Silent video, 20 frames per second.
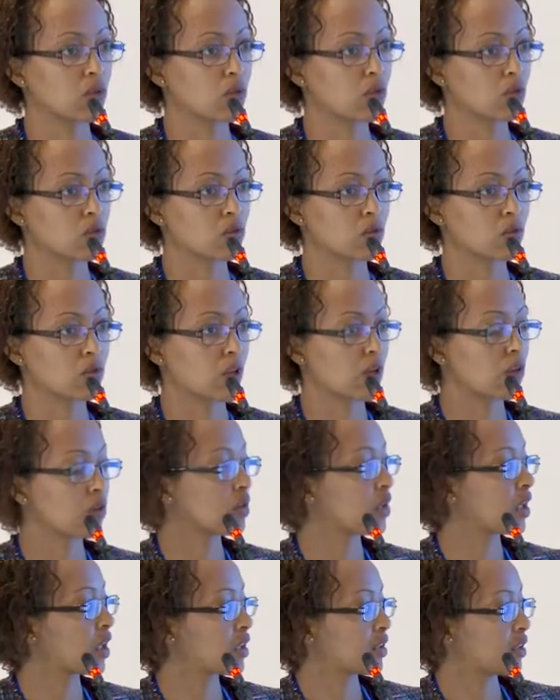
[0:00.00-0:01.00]
We also
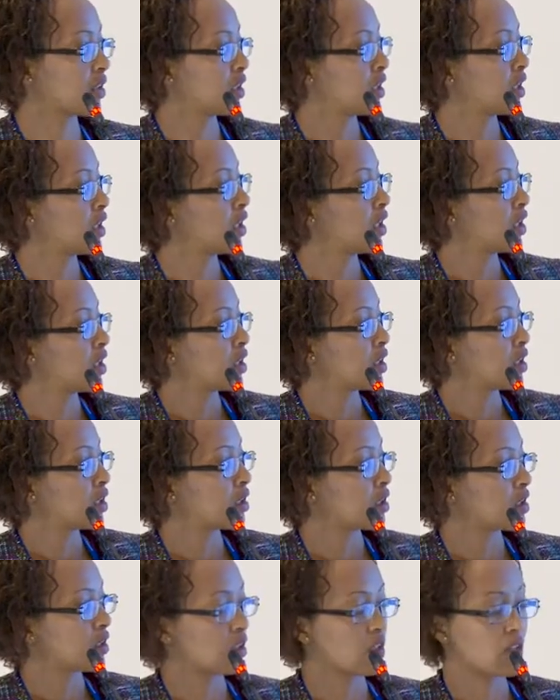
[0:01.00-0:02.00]
found that
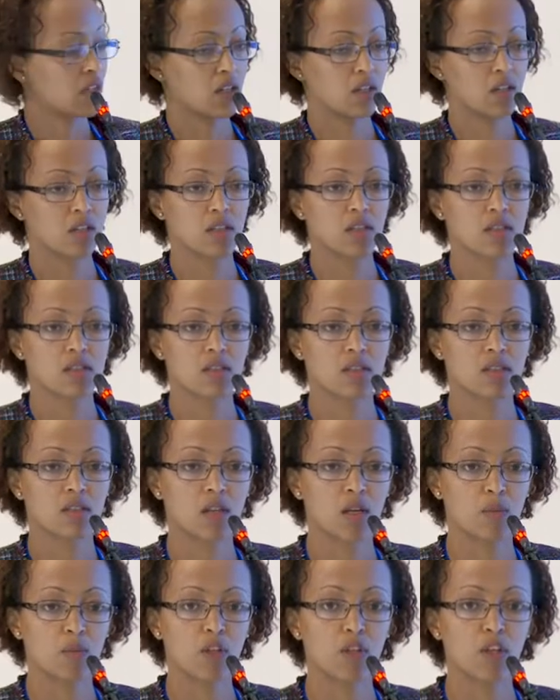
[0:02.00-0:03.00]
learning is
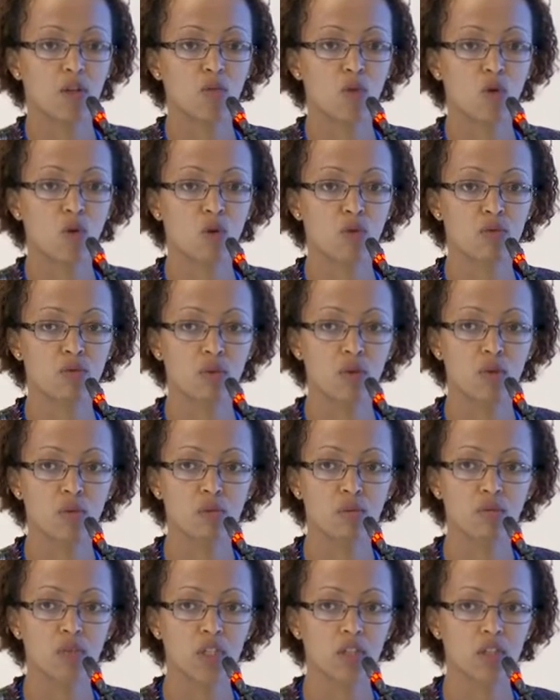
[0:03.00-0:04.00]
happening more
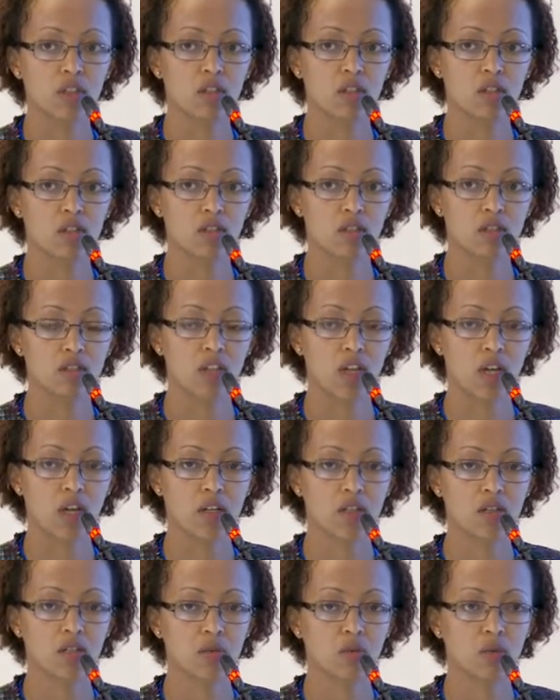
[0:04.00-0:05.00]
from
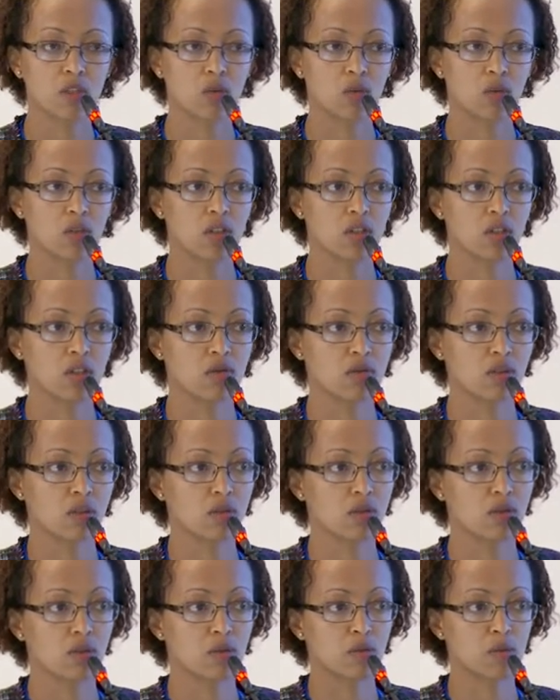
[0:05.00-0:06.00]
interaction between
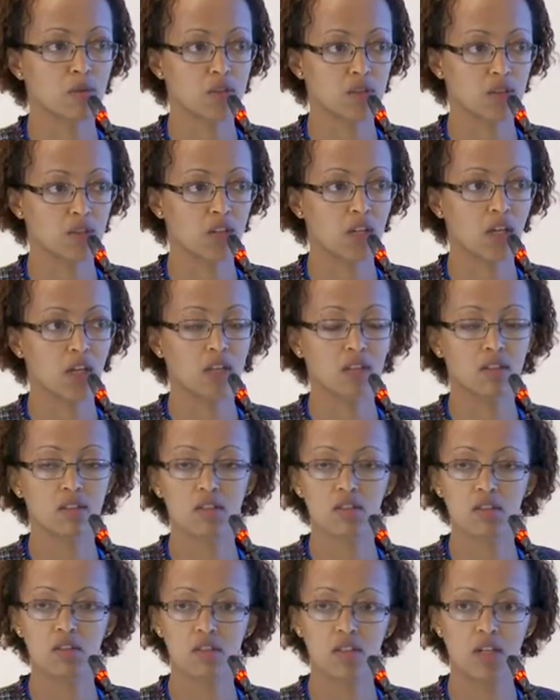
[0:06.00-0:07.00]
different firms
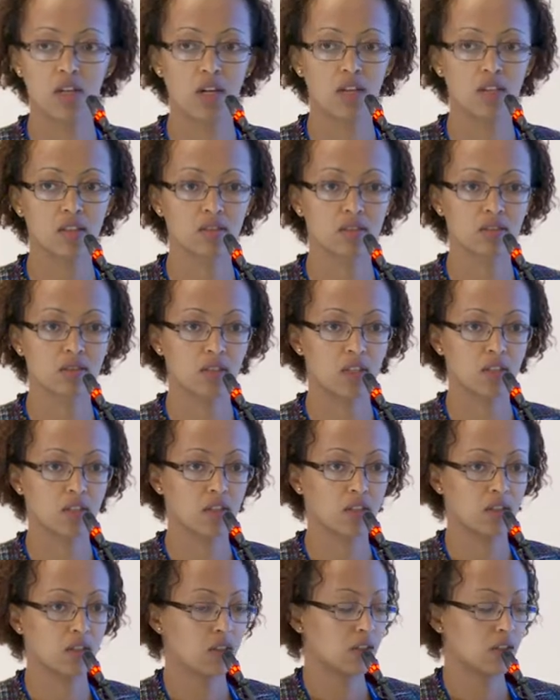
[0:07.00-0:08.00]
than direct trade.